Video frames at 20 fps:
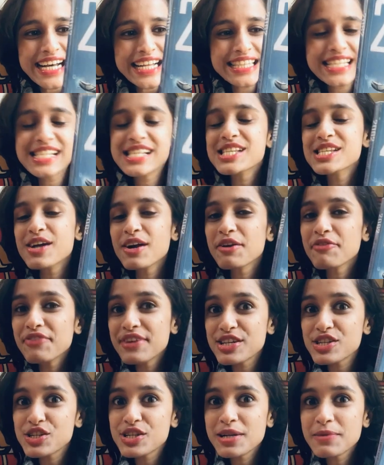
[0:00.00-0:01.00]
This is not a
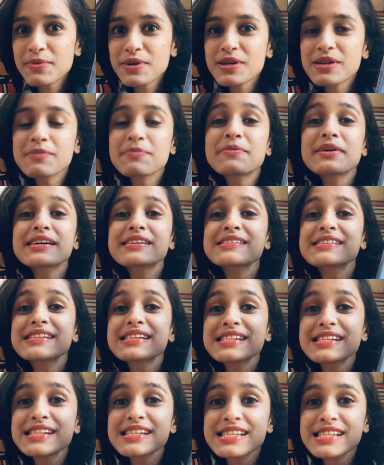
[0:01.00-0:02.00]
fictional book because
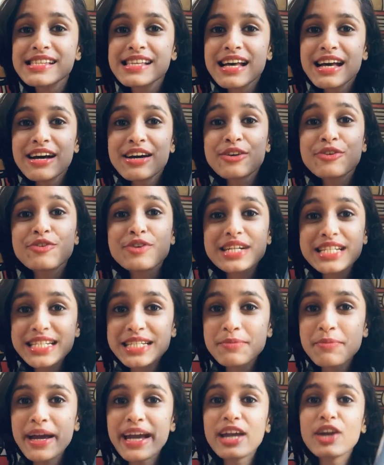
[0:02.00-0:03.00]
this is
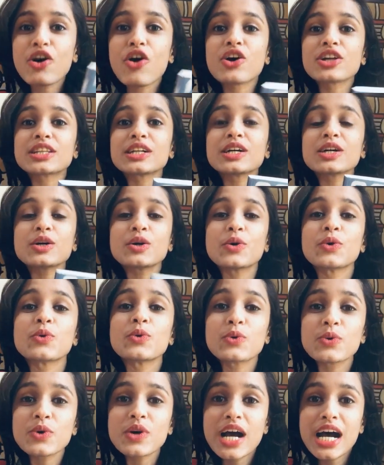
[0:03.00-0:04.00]
written by an author
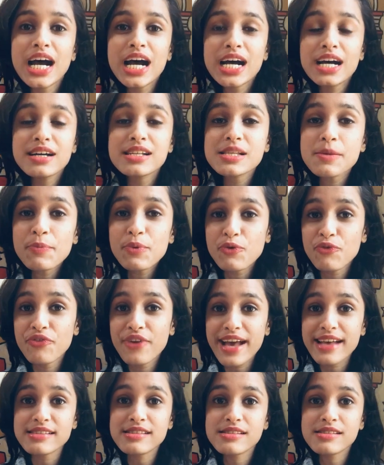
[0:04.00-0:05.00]
who is a
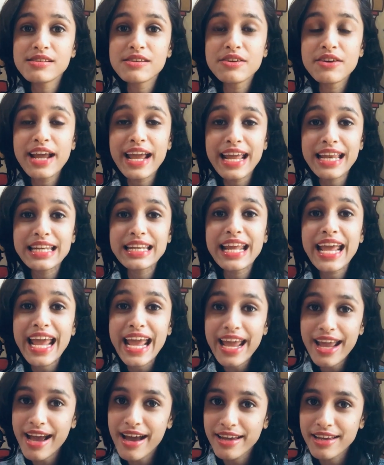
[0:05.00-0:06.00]
professor in
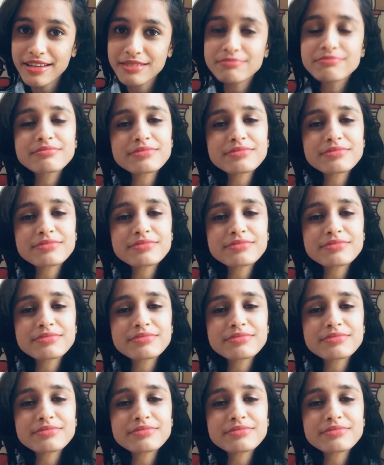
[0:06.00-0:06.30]
AI.